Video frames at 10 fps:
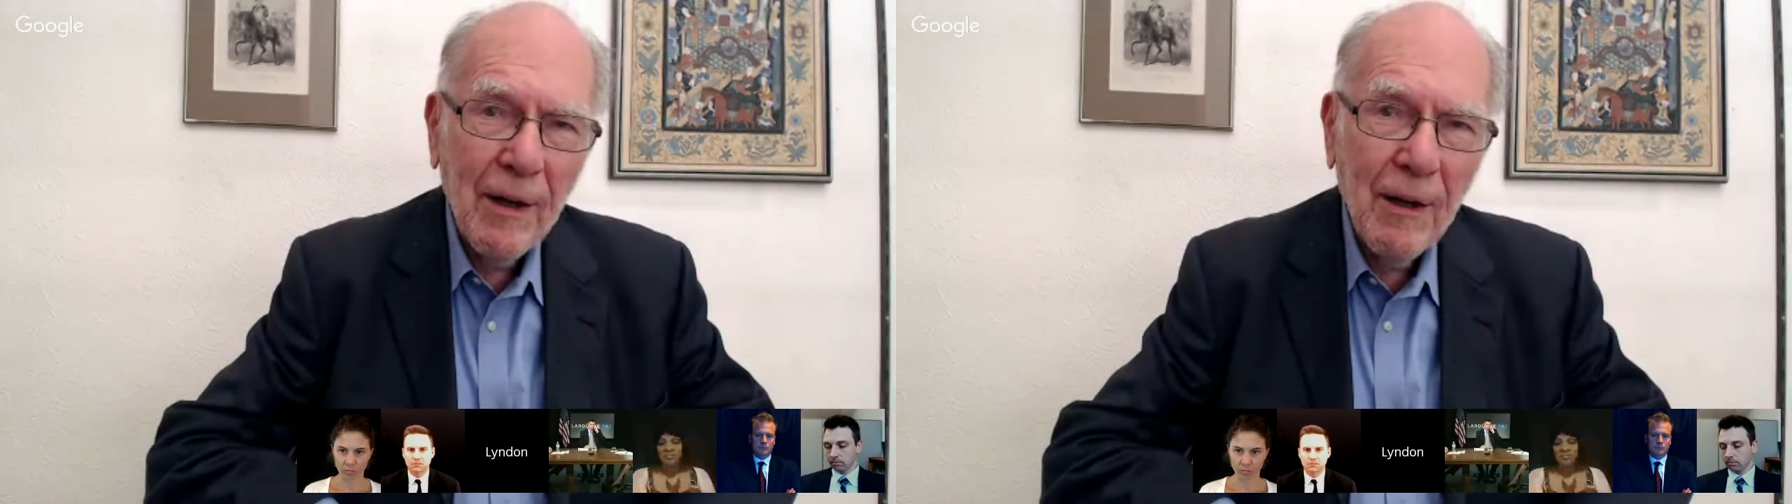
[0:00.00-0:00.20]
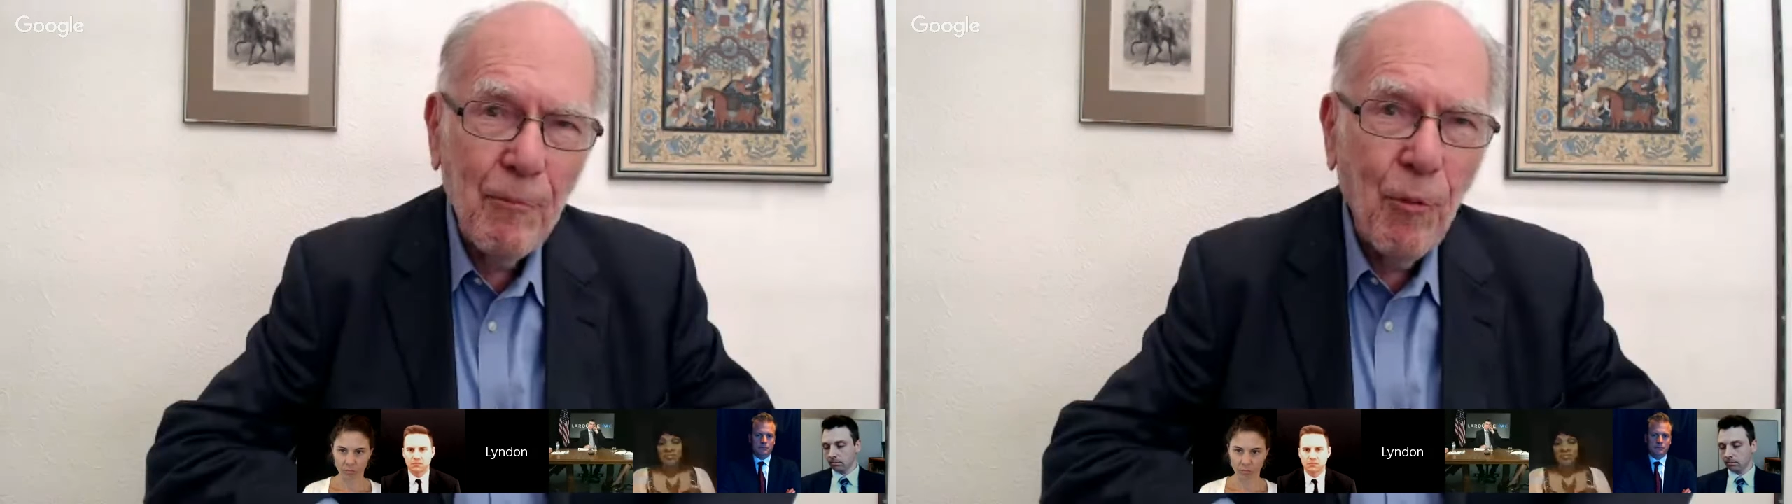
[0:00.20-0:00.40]

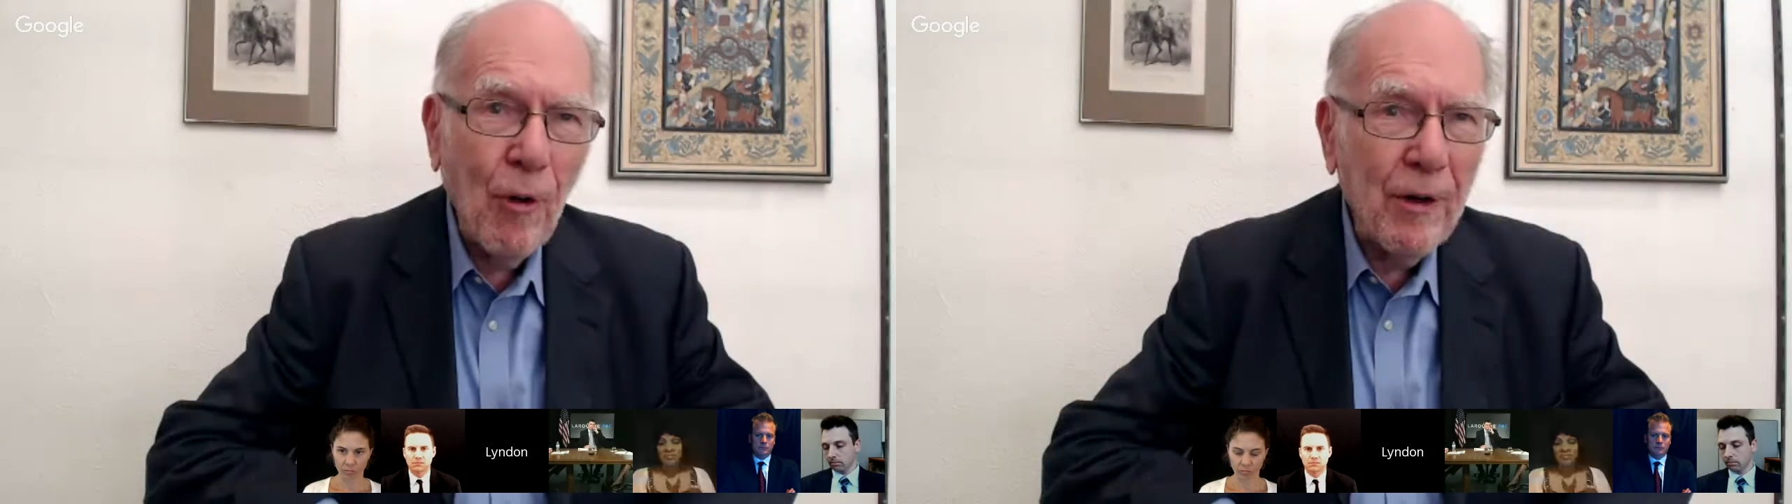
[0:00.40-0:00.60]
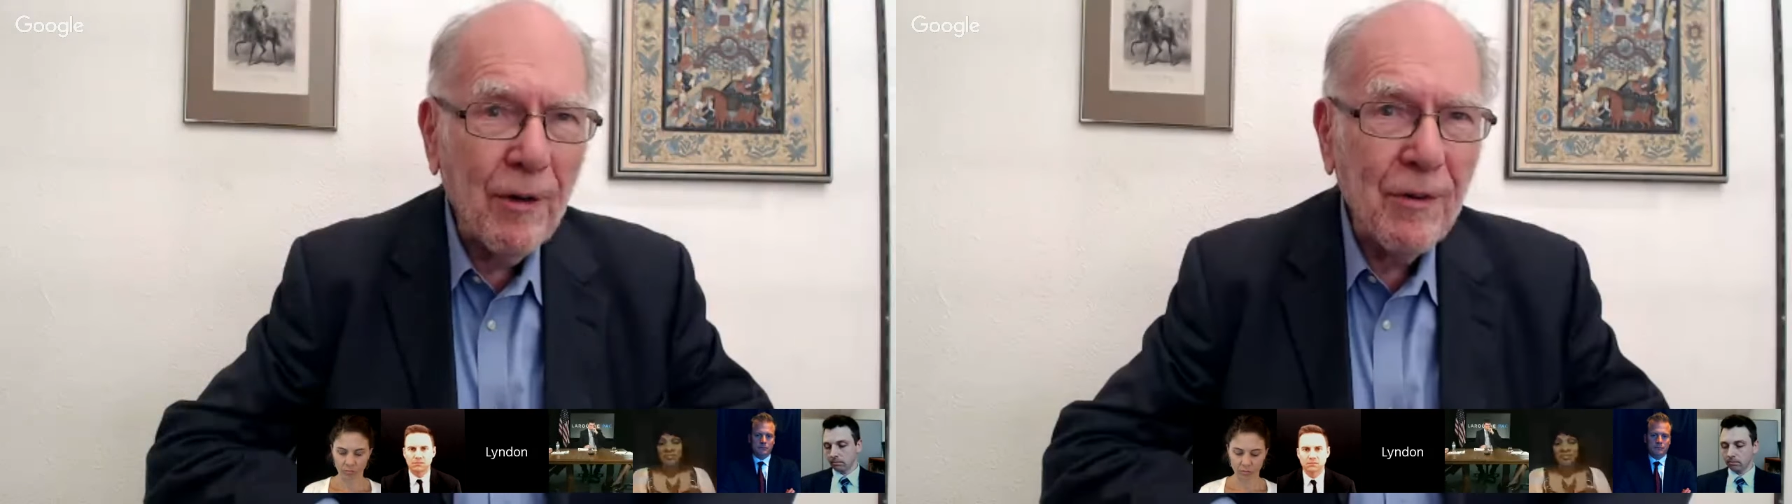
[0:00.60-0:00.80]
the
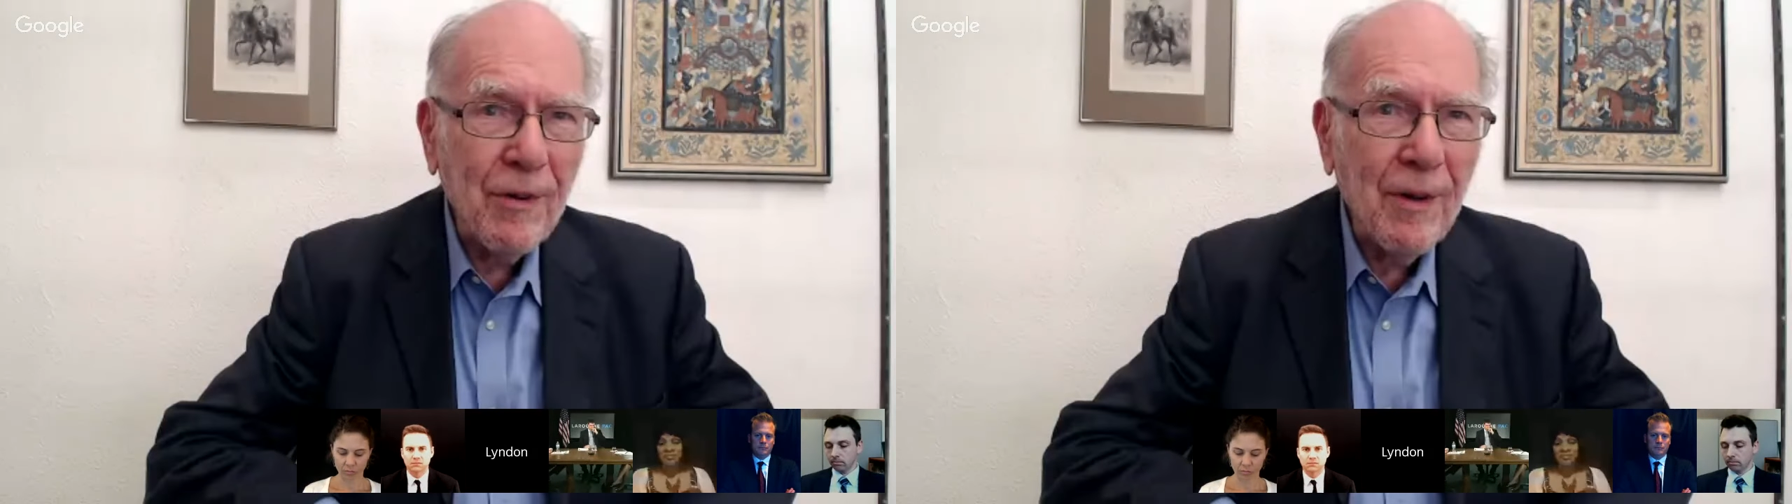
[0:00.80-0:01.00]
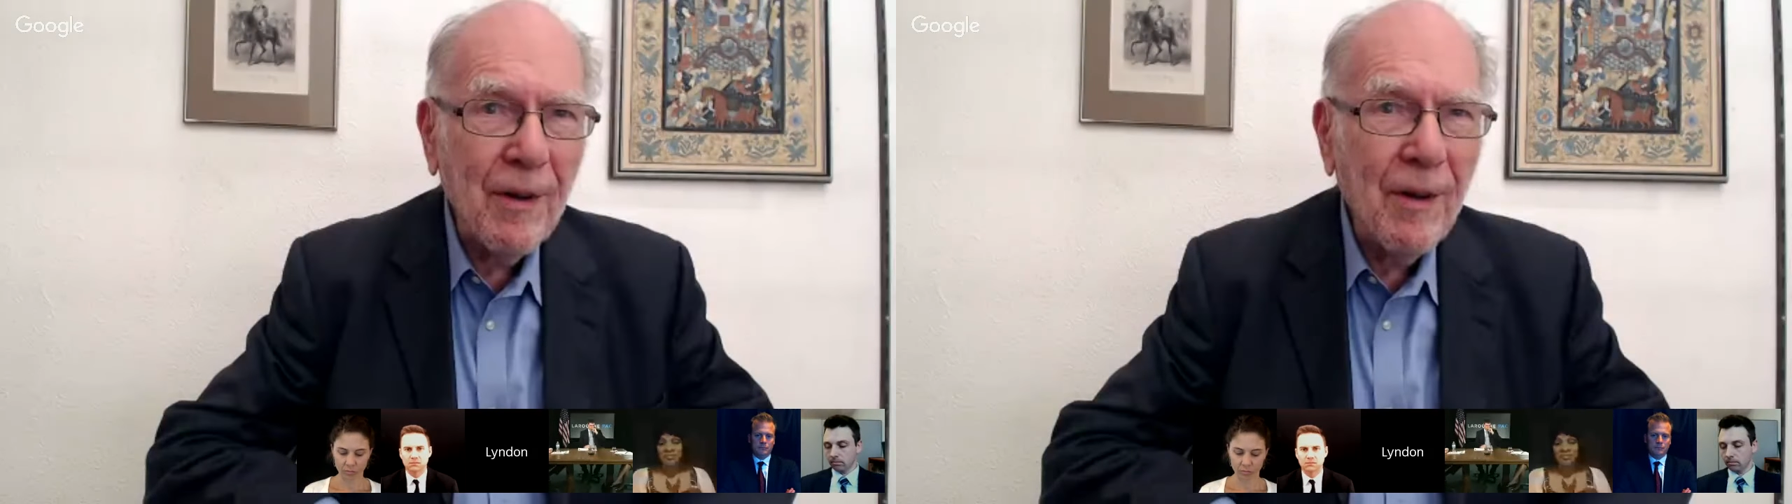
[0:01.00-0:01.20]
point is